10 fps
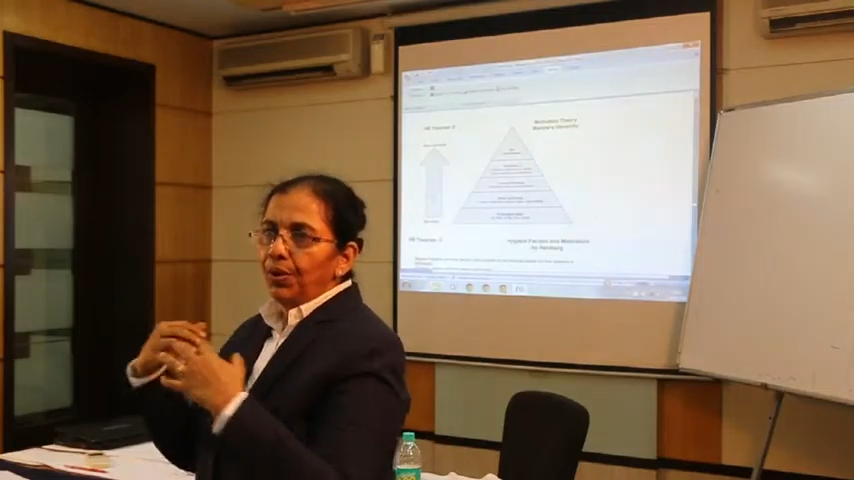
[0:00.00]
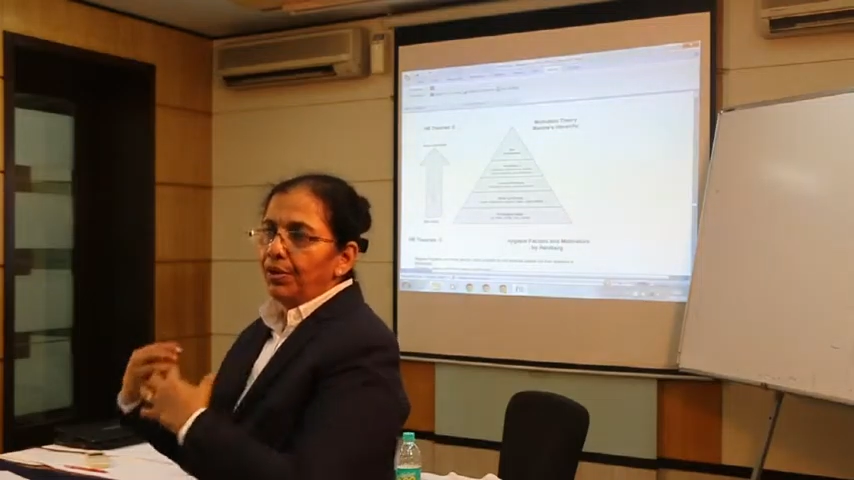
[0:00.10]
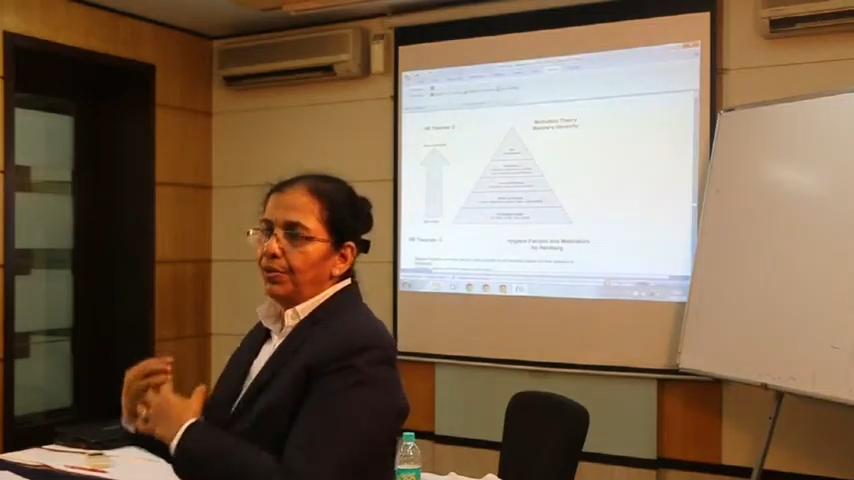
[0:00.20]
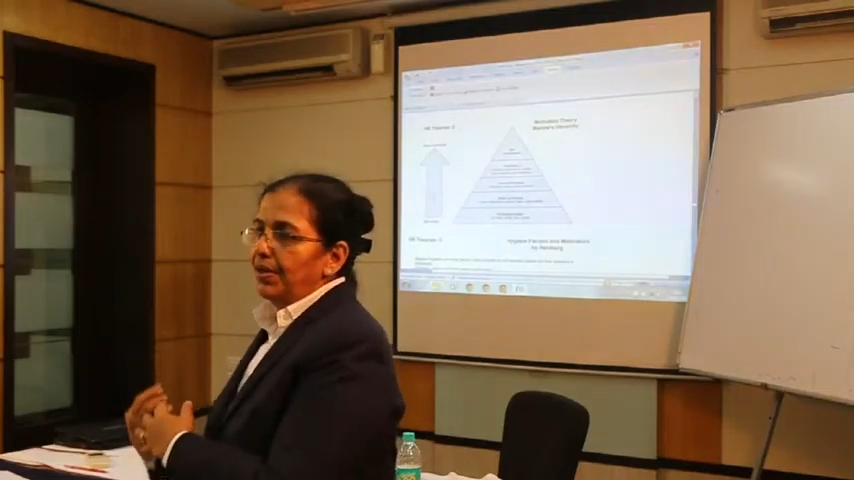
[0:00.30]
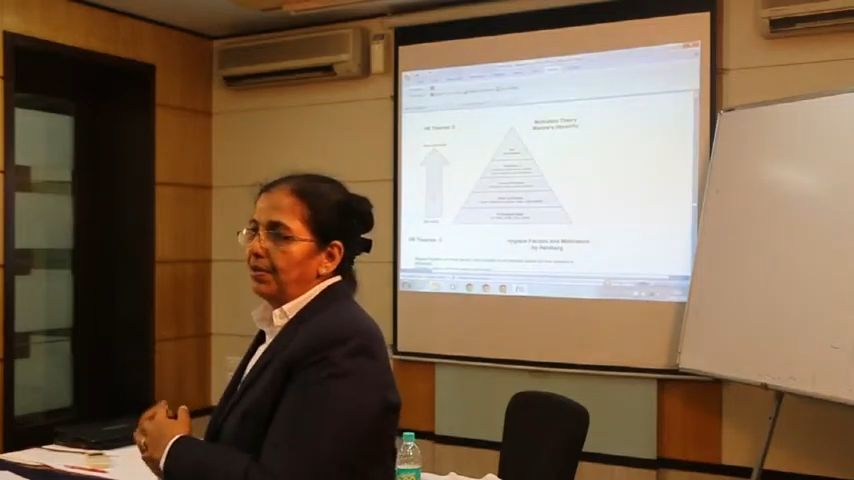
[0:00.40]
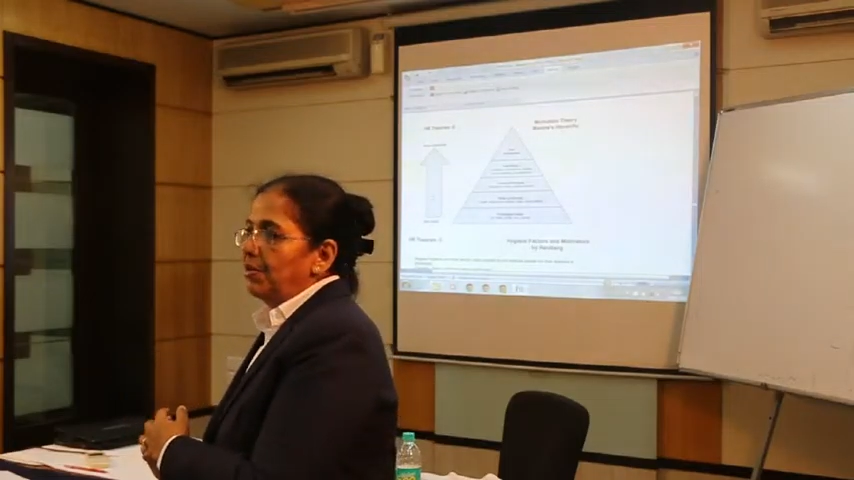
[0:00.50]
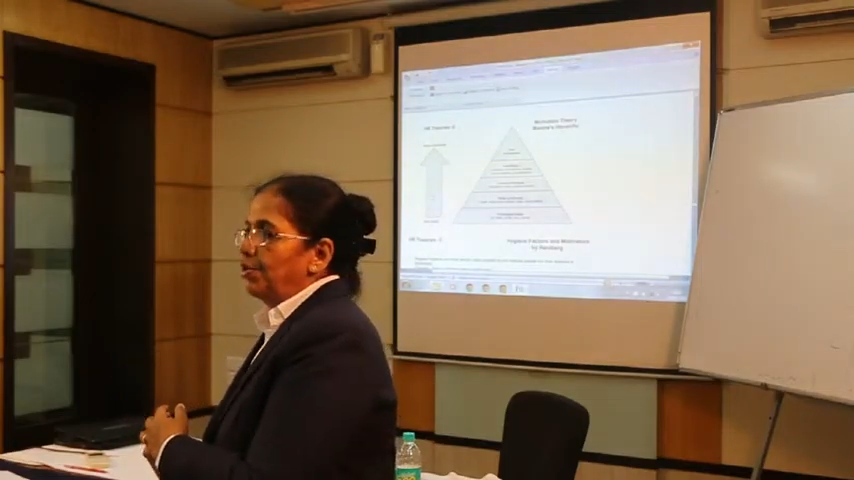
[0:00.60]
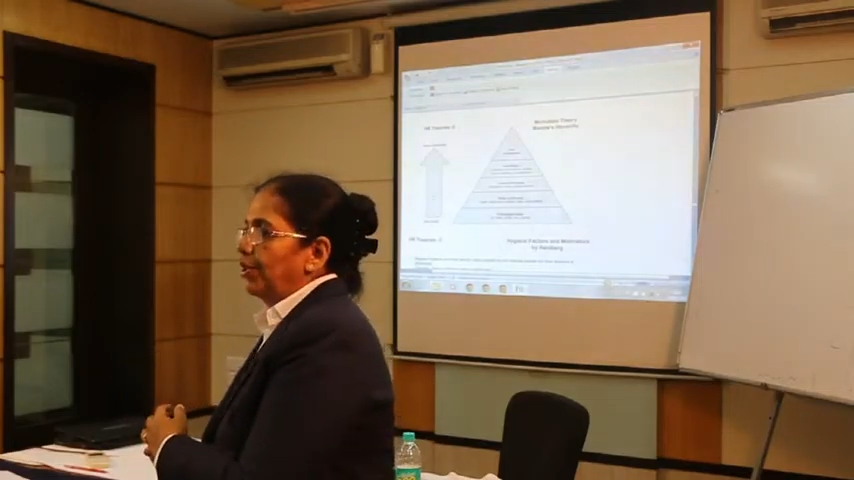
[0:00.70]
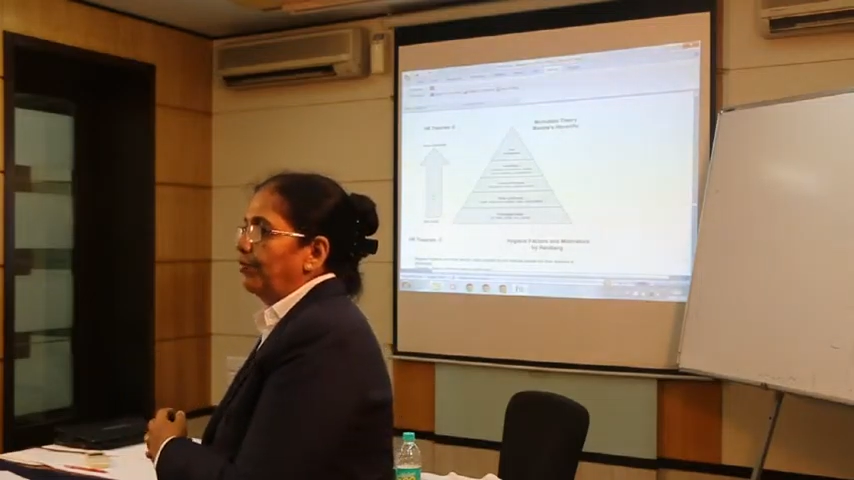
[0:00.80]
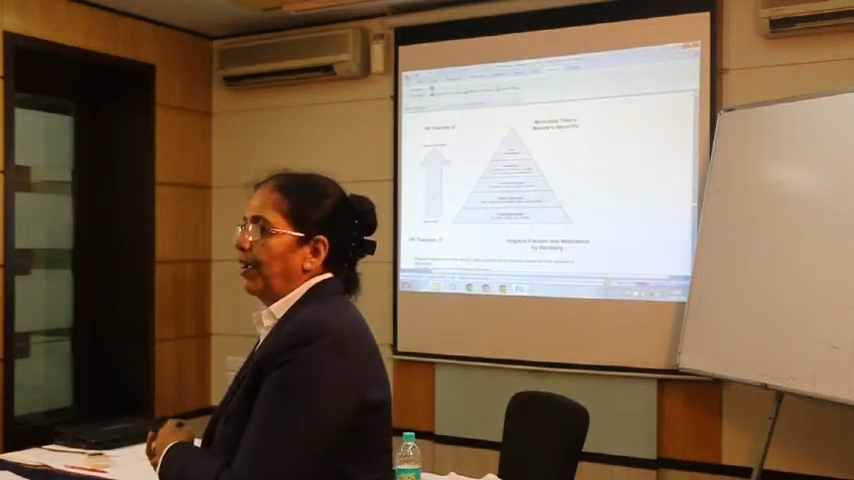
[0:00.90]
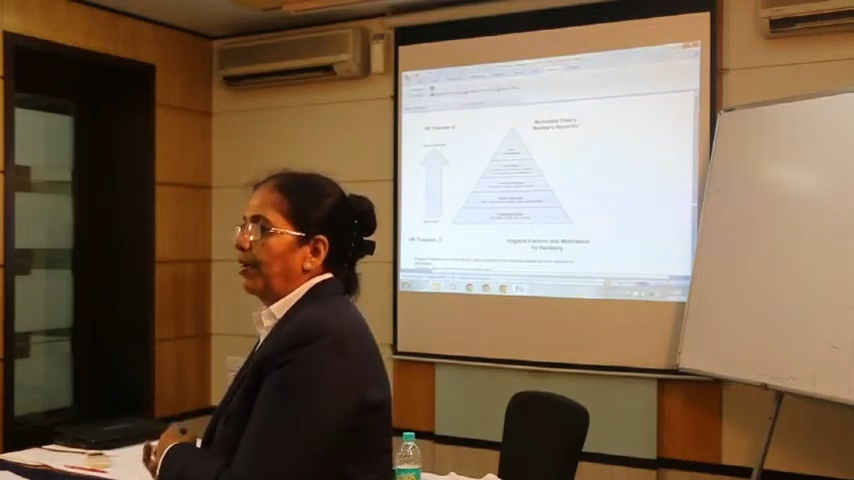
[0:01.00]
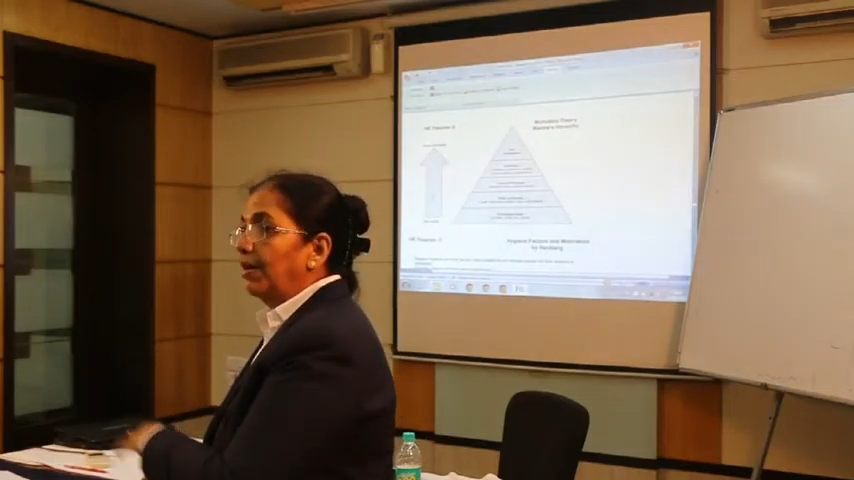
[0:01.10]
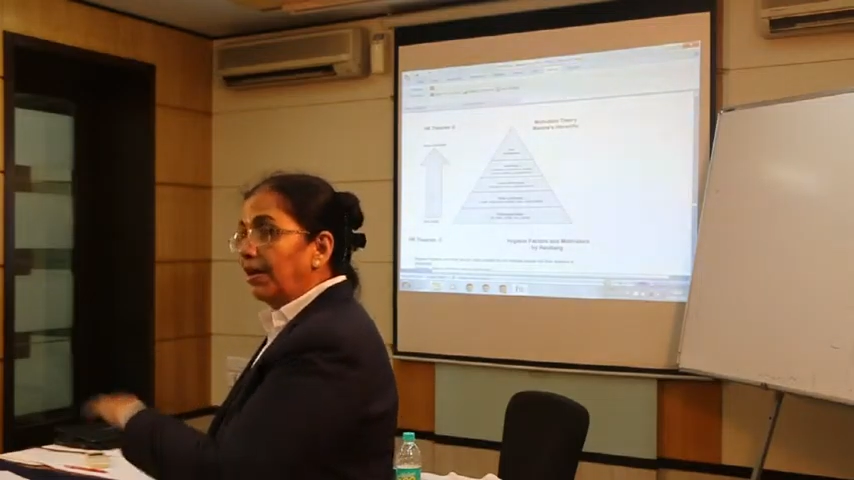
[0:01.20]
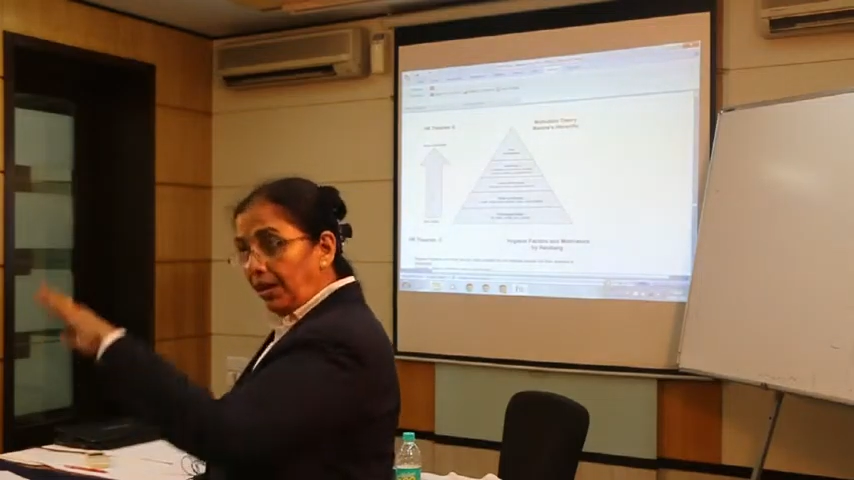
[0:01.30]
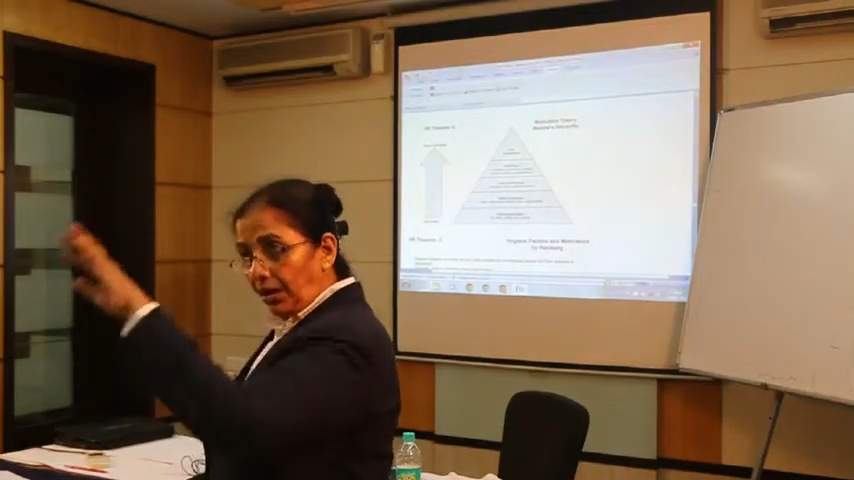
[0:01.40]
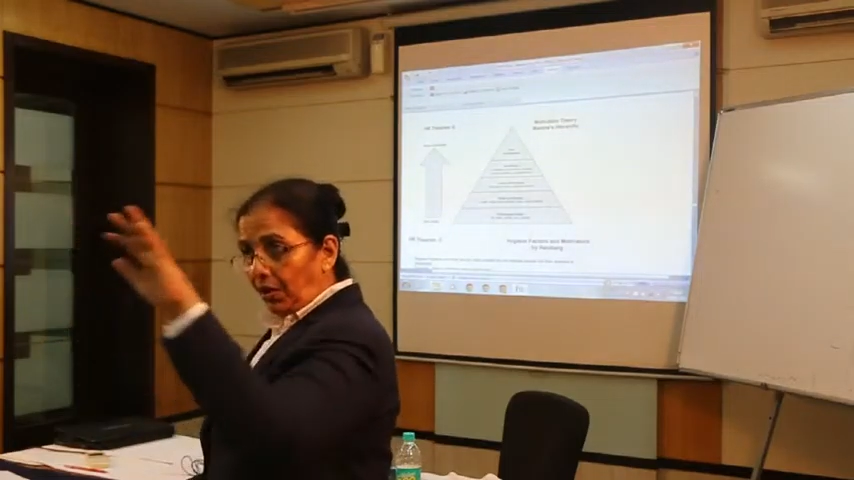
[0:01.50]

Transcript: and your immediate family,